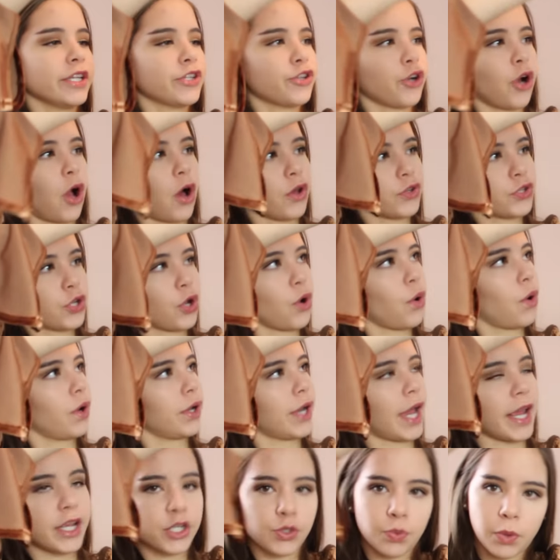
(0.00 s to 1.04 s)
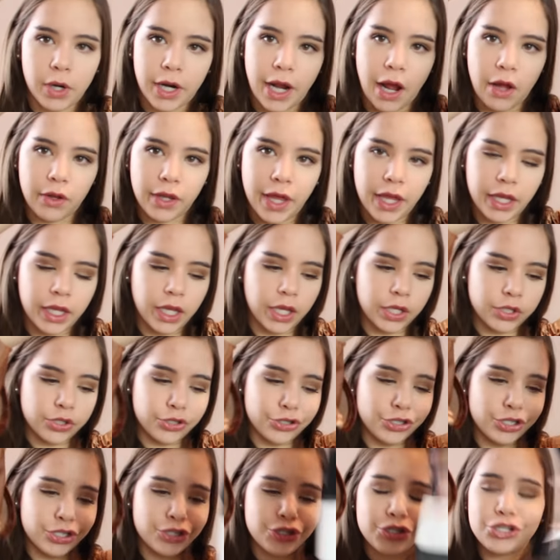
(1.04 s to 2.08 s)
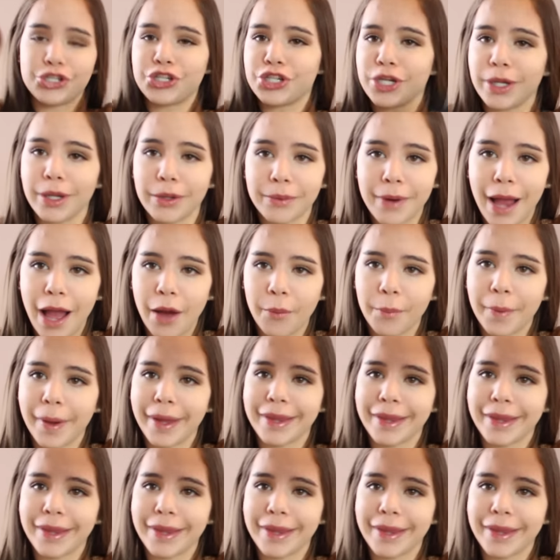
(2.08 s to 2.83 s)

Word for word: these are also nice workout leggings or just to chill around